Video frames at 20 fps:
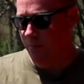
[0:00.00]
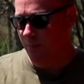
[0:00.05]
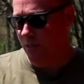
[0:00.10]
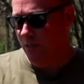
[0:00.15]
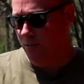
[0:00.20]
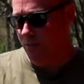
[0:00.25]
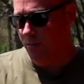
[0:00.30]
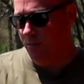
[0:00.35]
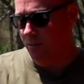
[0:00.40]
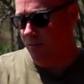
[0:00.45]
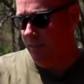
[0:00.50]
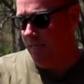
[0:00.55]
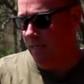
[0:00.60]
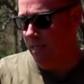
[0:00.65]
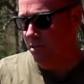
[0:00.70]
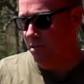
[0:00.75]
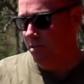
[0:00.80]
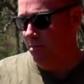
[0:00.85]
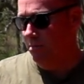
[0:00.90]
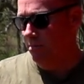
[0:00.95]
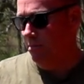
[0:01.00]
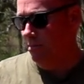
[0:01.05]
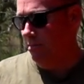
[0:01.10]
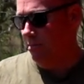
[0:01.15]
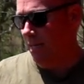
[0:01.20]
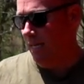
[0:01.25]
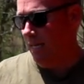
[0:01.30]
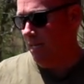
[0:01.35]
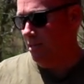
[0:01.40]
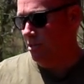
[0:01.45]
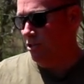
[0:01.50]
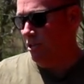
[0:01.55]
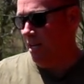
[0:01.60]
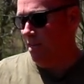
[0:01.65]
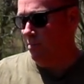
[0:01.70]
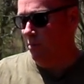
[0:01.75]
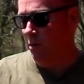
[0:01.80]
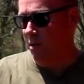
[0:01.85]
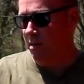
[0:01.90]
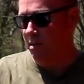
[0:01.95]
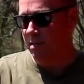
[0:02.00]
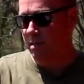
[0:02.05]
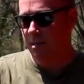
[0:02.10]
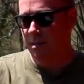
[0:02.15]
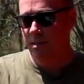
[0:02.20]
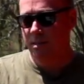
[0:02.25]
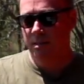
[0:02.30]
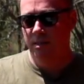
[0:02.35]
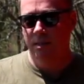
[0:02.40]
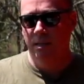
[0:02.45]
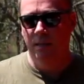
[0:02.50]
a bunch of little heat, like check marks in it.